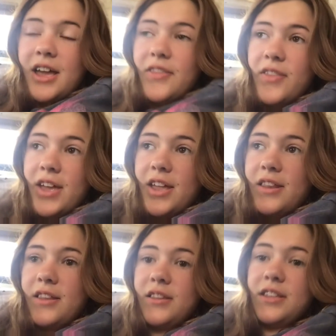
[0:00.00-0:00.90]

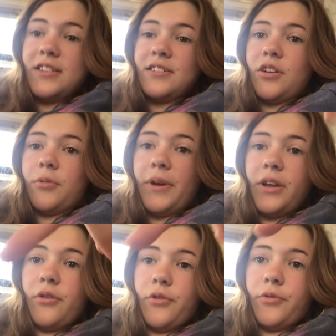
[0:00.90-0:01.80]
and then this is our way
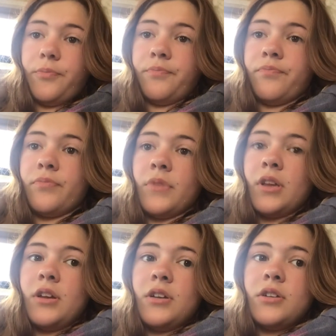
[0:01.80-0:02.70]

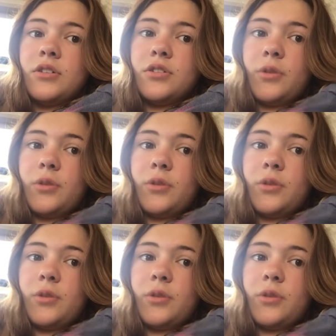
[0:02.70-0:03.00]
home. So